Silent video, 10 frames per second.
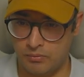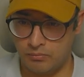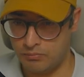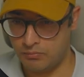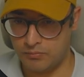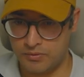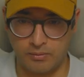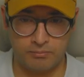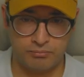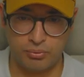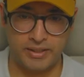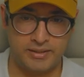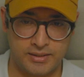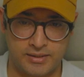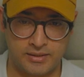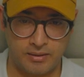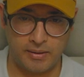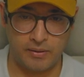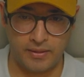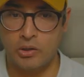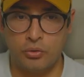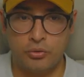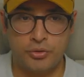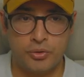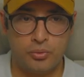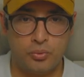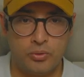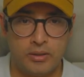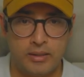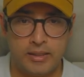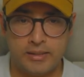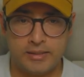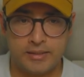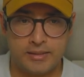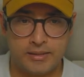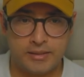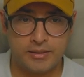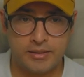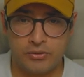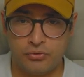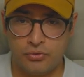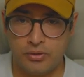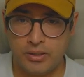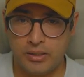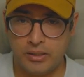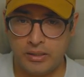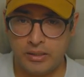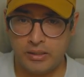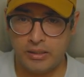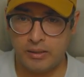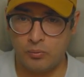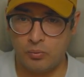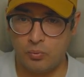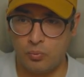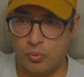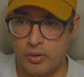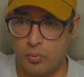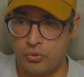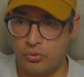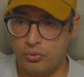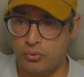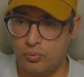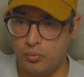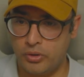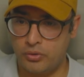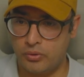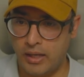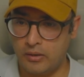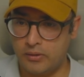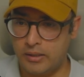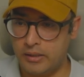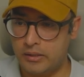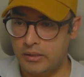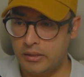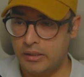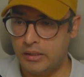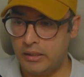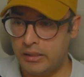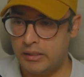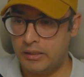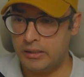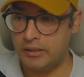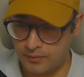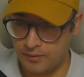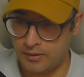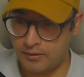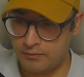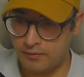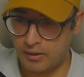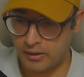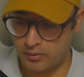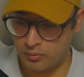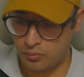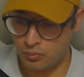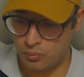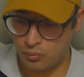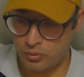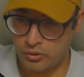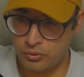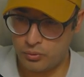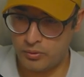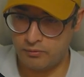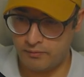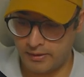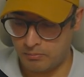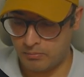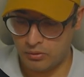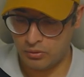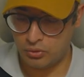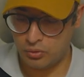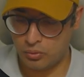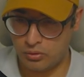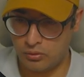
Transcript: some prices about that. So let's essentially, what I wanted to calculate is if I were to invest my total